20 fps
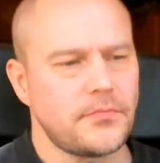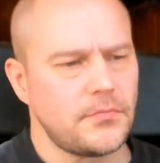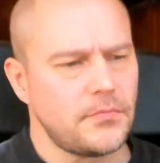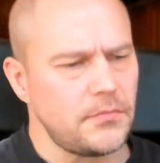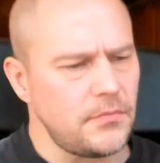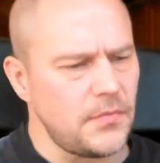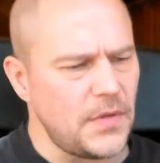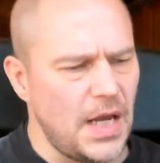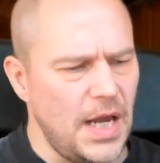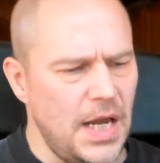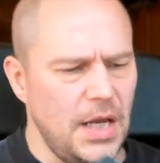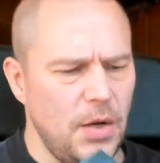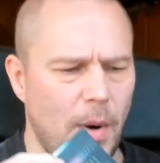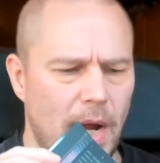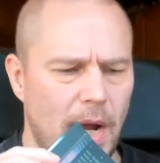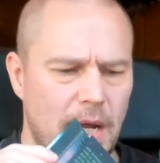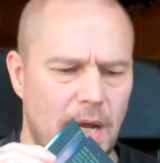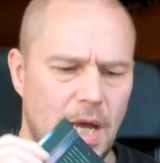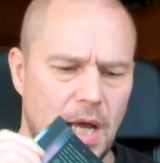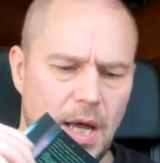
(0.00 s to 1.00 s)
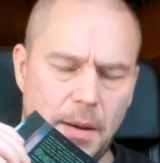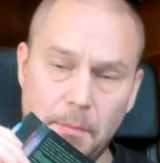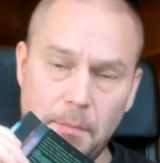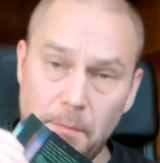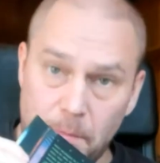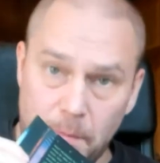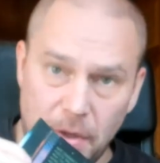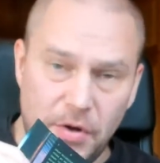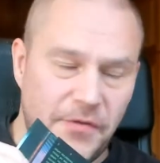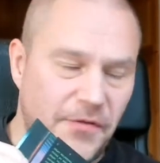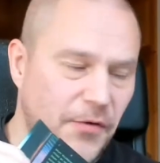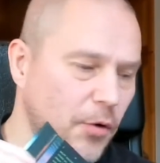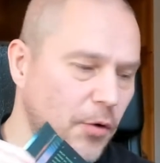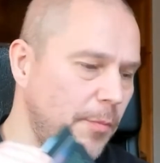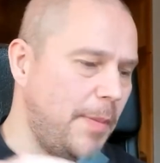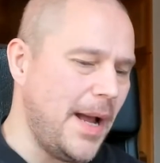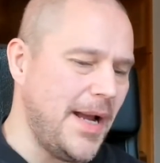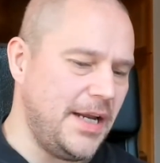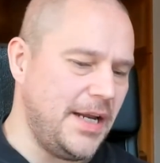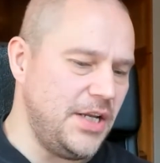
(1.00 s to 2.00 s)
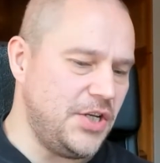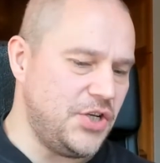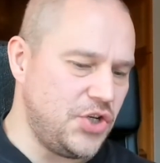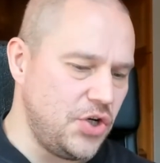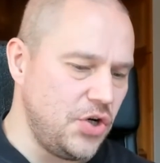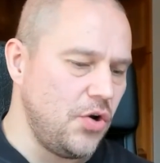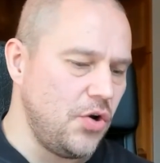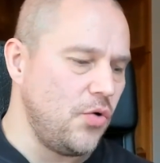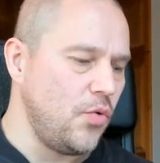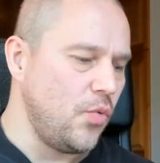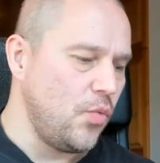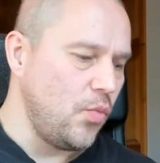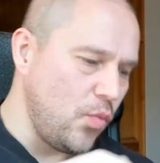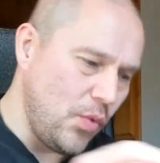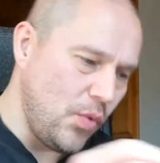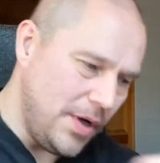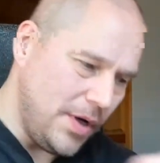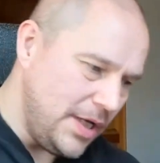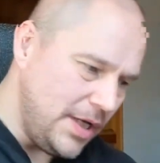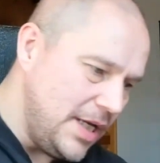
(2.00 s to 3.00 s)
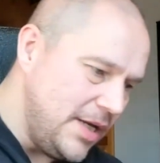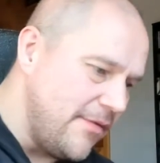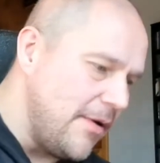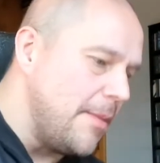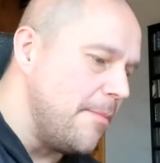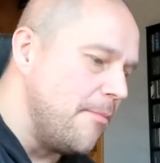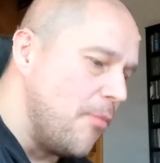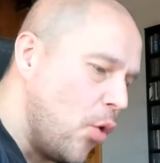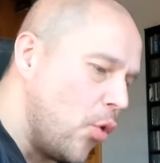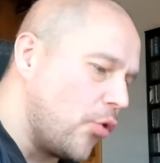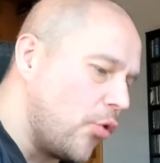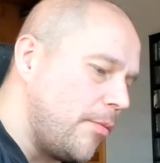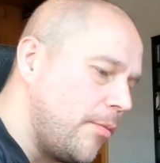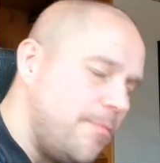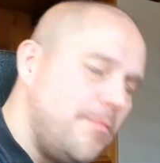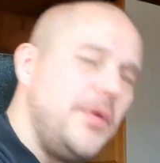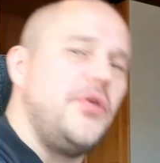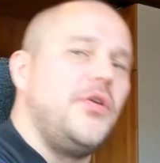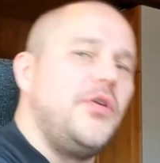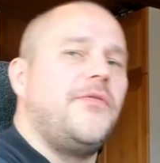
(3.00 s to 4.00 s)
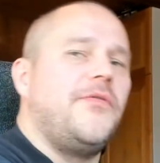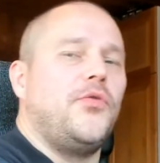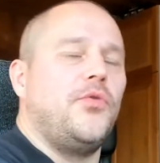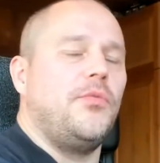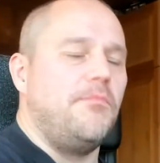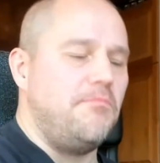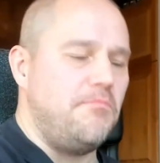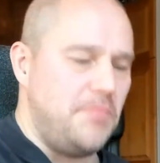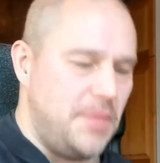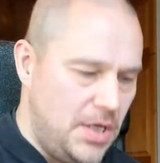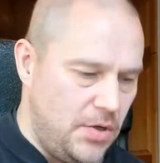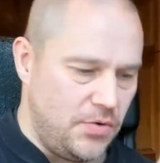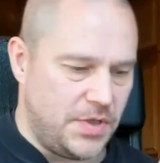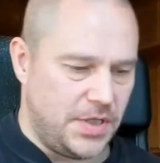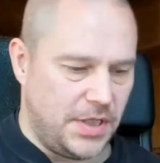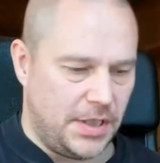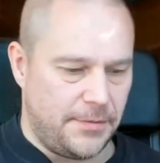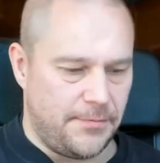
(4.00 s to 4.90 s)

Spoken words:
Anyway, beautiful package with even more beautiful music.